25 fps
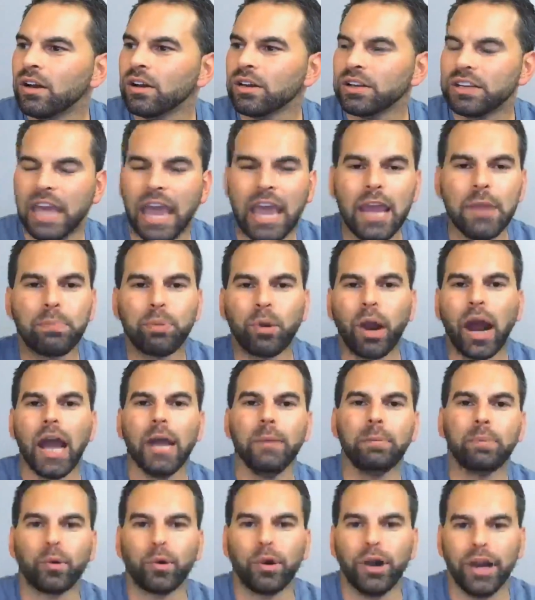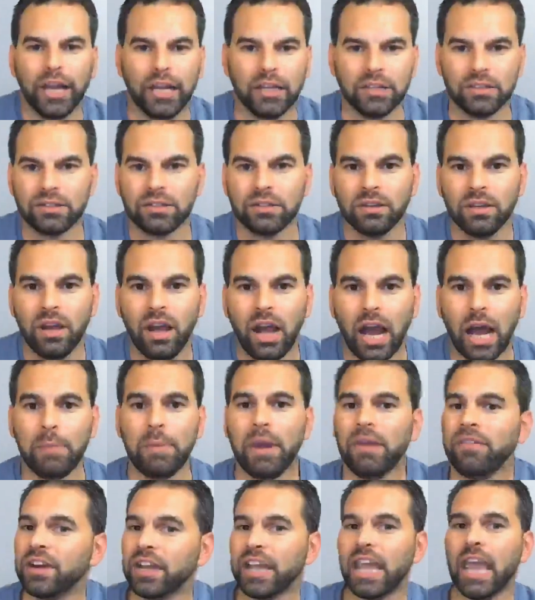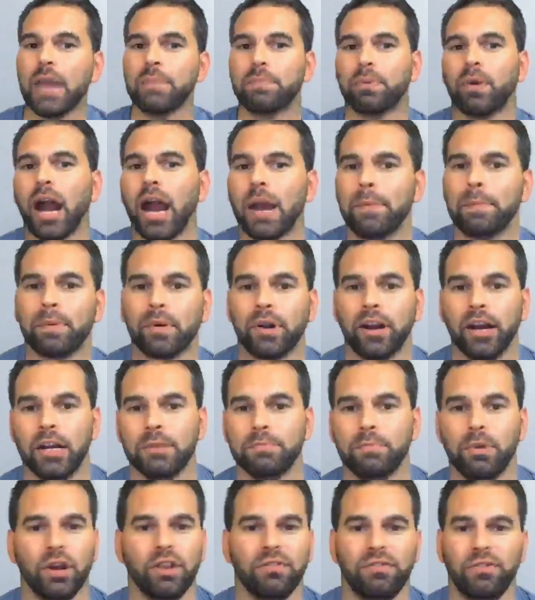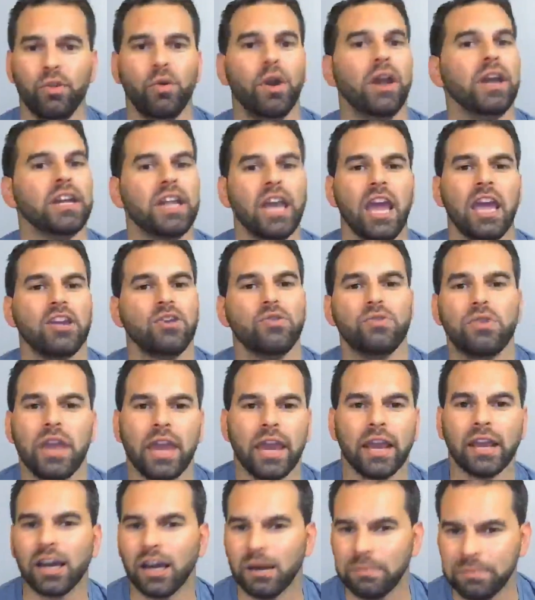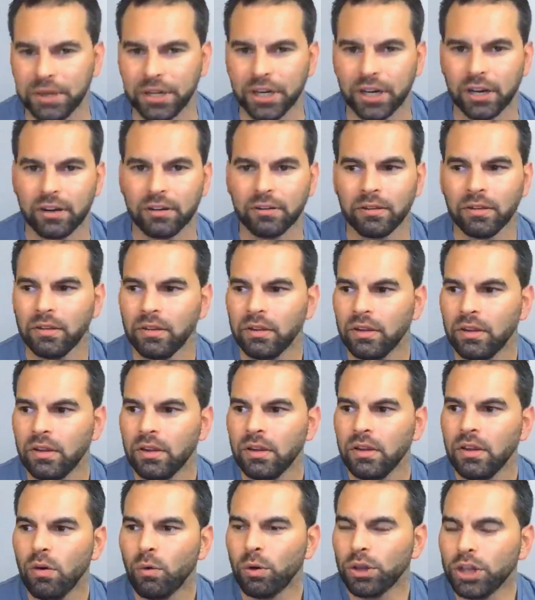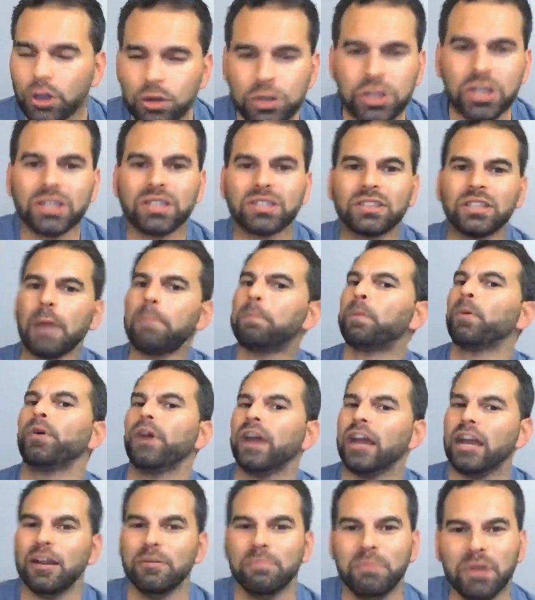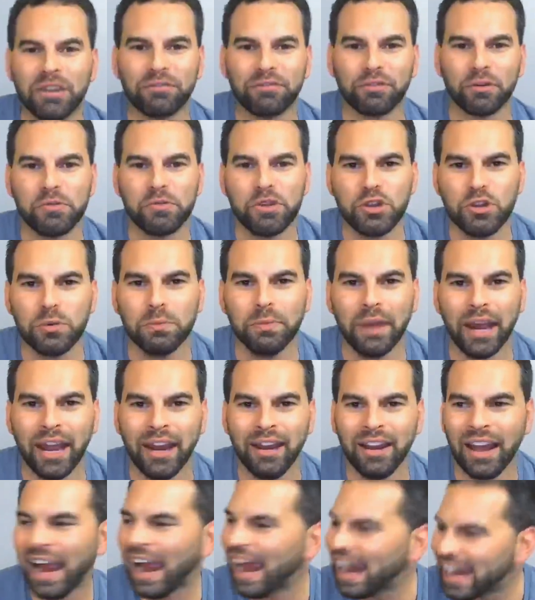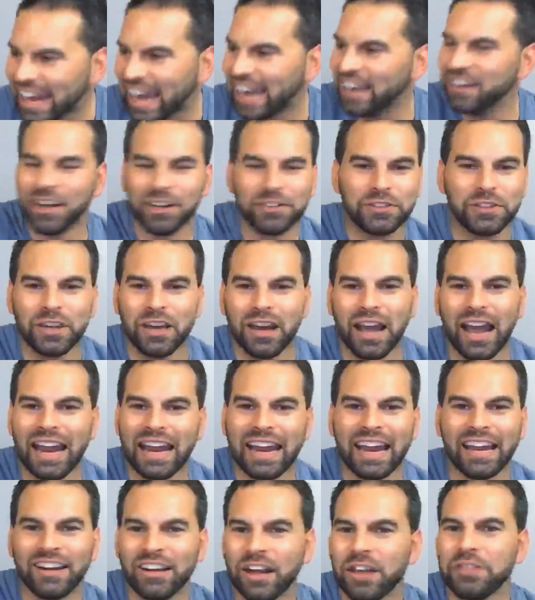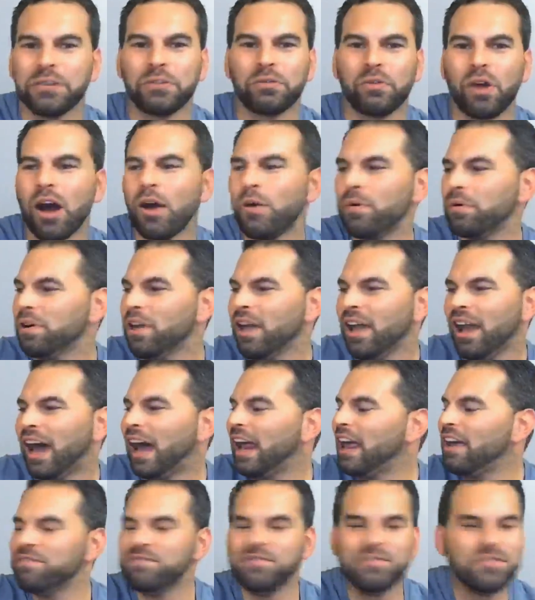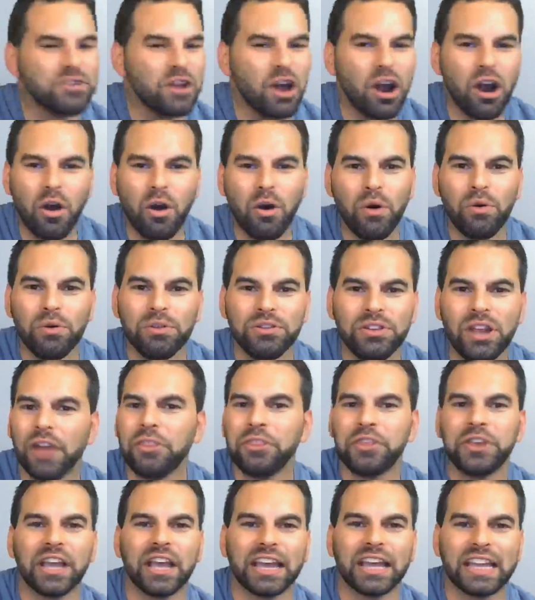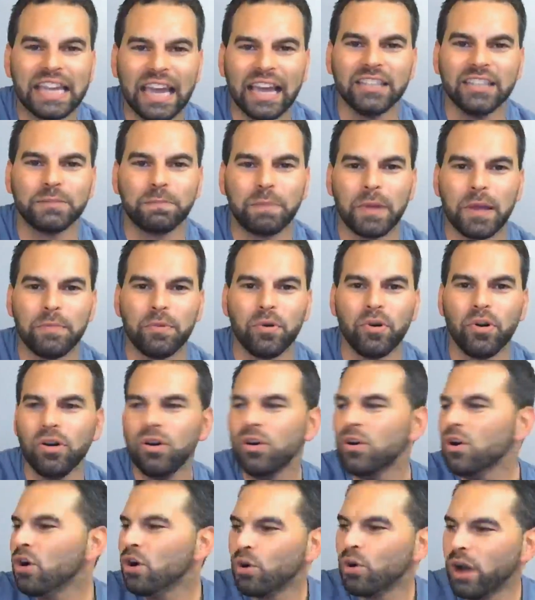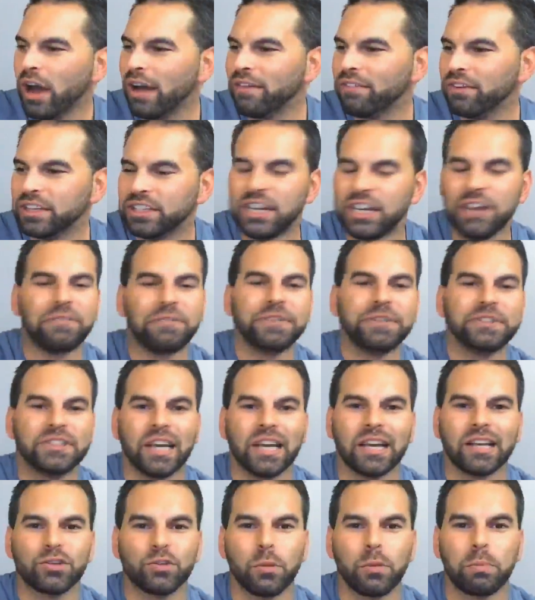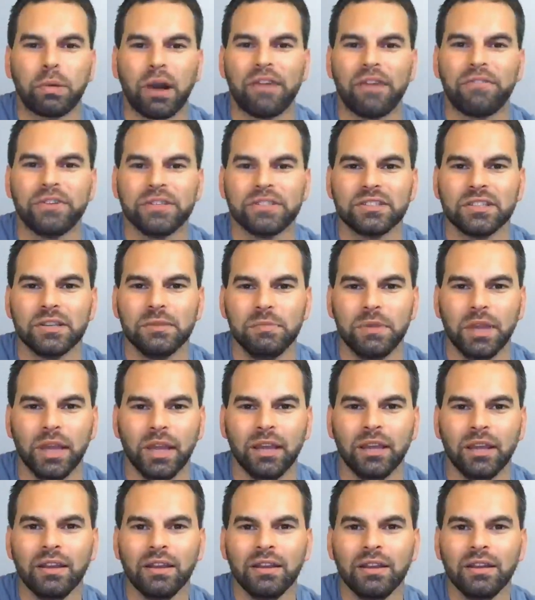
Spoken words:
gay pride parades. I'm having a gay pride parade, but if you ain't gay, you can't come here. Well, you just separated me from you, man. I ain't got nothing wrong. I have nothing against people who have a different sexual preference than me.